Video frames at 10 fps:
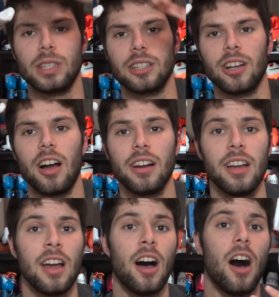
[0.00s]
with the
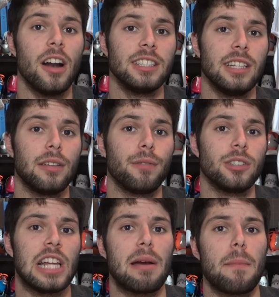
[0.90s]
tongue. Honestly, the
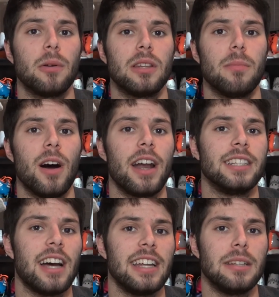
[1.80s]
first time I put them on,
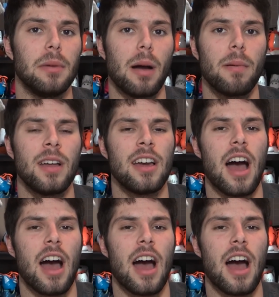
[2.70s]
I tied them up.